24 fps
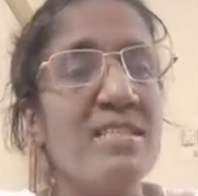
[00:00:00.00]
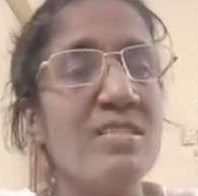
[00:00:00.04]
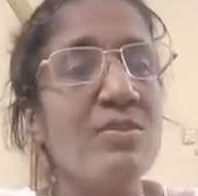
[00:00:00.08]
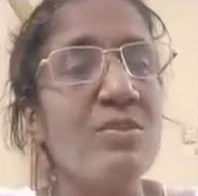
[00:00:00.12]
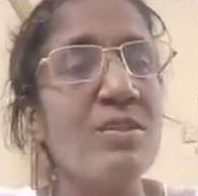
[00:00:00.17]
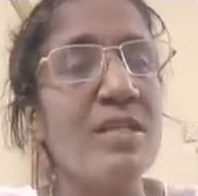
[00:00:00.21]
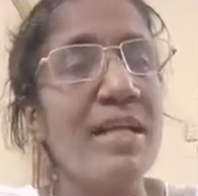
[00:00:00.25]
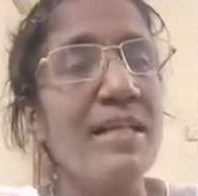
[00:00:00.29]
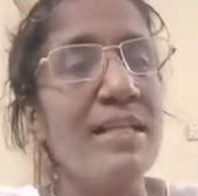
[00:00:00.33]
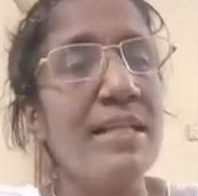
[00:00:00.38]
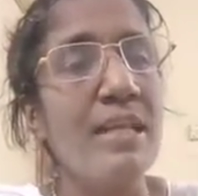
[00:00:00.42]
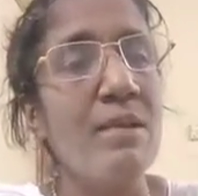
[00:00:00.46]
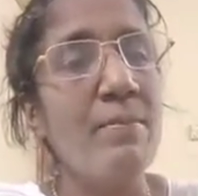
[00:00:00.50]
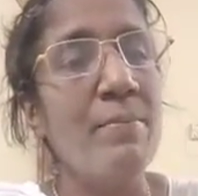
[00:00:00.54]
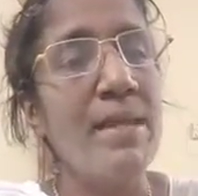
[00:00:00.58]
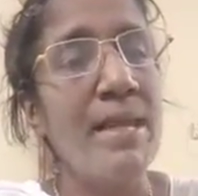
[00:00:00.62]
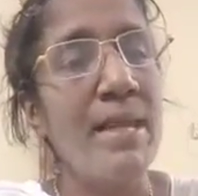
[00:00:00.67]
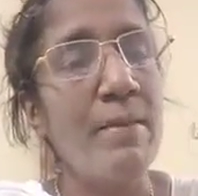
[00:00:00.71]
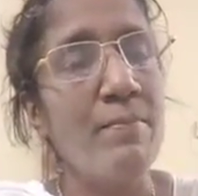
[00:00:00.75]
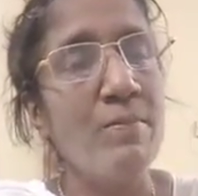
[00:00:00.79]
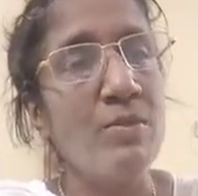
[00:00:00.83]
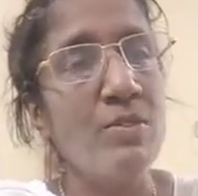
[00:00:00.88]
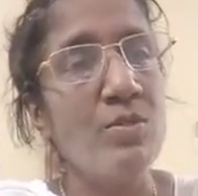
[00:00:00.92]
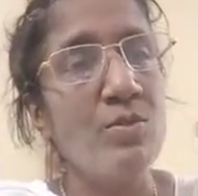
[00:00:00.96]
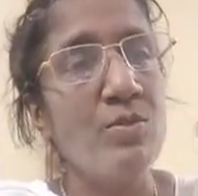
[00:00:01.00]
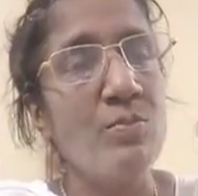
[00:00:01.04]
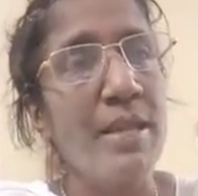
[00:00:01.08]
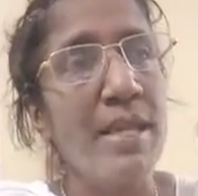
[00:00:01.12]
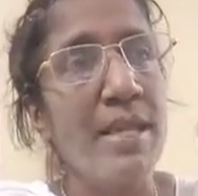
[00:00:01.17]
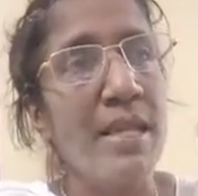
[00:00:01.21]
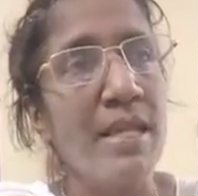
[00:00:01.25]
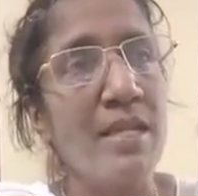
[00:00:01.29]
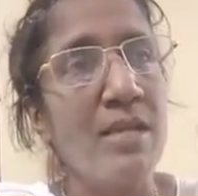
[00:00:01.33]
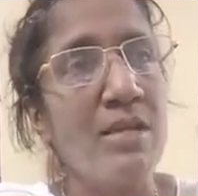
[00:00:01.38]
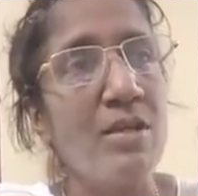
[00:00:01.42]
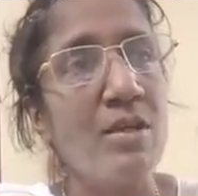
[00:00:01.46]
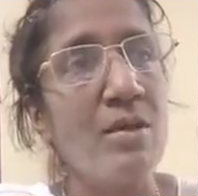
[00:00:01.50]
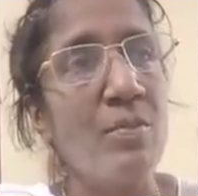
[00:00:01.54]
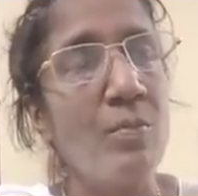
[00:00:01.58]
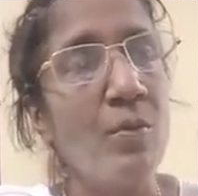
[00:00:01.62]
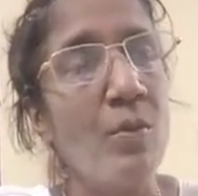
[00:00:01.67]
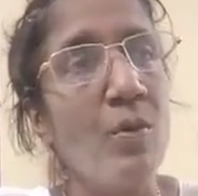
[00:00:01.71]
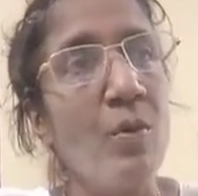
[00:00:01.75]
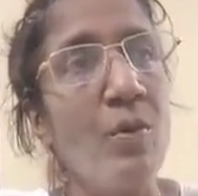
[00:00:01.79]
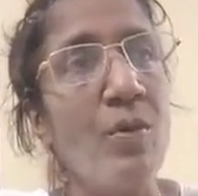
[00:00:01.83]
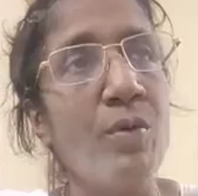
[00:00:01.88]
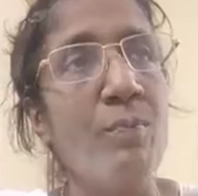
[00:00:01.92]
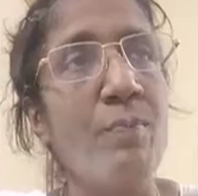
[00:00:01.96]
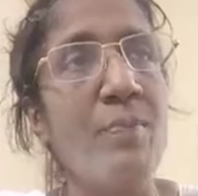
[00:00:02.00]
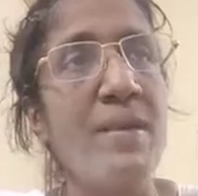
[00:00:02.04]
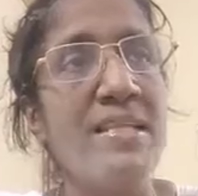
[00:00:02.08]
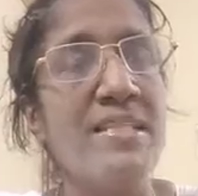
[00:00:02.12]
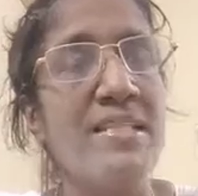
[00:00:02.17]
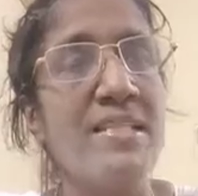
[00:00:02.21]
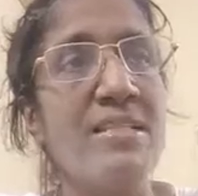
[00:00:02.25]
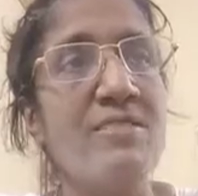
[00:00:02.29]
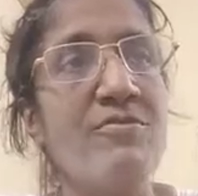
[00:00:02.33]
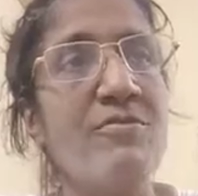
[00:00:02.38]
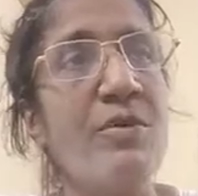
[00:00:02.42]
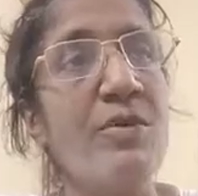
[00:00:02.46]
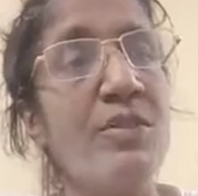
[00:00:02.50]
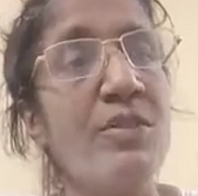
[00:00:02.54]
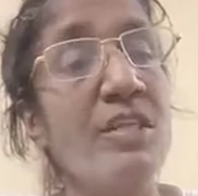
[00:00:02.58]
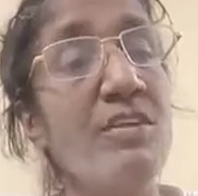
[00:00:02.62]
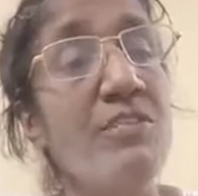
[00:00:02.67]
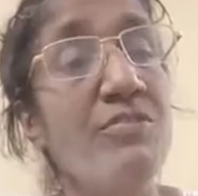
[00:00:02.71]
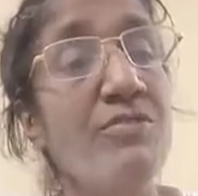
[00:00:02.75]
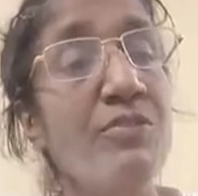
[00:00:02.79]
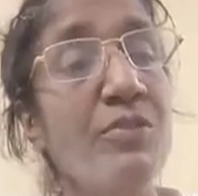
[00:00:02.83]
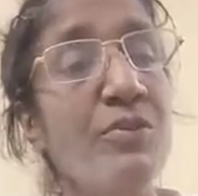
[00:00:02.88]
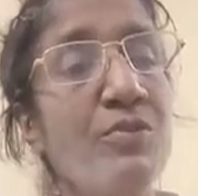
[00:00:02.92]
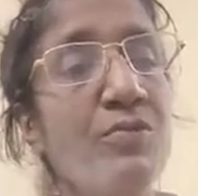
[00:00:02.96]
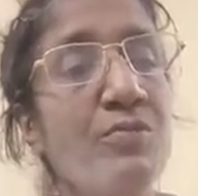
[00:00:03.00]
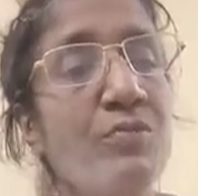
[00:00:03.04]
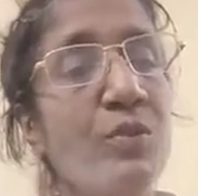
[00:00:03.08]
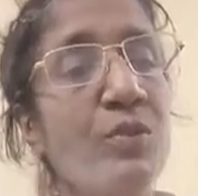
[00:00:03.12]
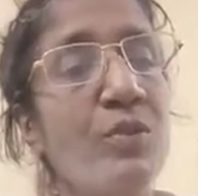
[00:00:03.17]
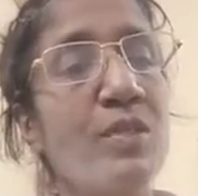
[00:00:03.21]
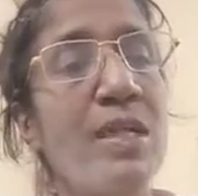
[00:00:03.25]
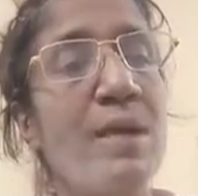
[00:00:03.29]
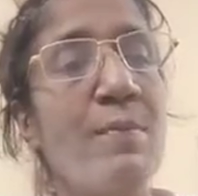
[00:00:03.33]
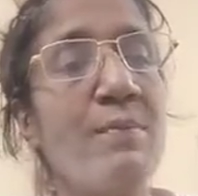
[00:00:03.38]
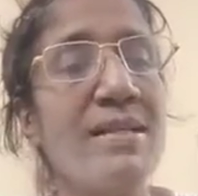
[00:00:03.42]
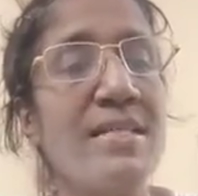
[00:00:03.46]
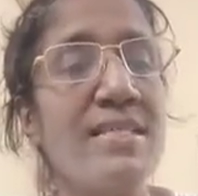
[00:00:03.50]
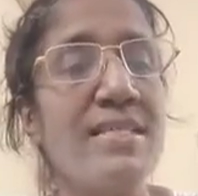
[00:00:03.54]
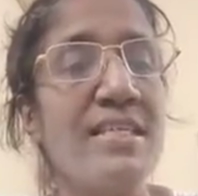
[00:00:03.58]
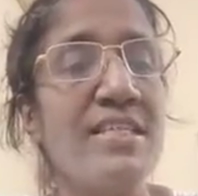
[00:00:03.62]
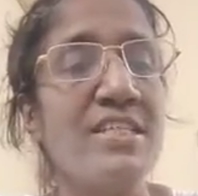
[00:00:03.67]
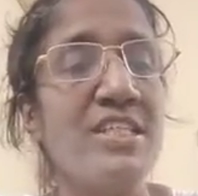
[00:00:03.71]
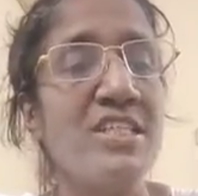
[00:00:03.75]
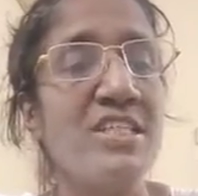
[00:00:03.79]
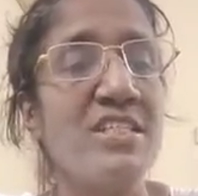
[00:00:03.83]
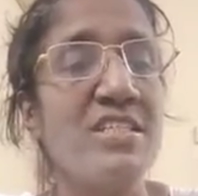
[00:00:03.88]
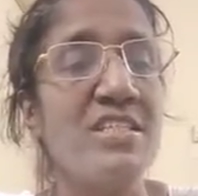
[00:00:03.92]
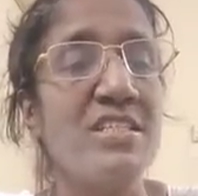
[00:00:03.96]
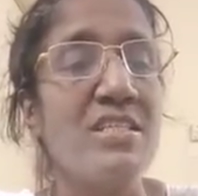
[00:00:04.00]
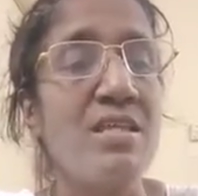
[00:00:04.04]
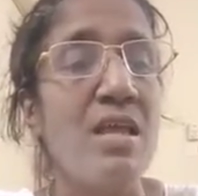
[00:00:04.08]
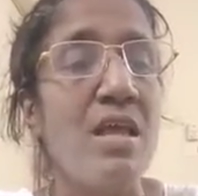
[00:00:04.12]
so that they'll be able to make it more pleasant for the forthcoming sessions.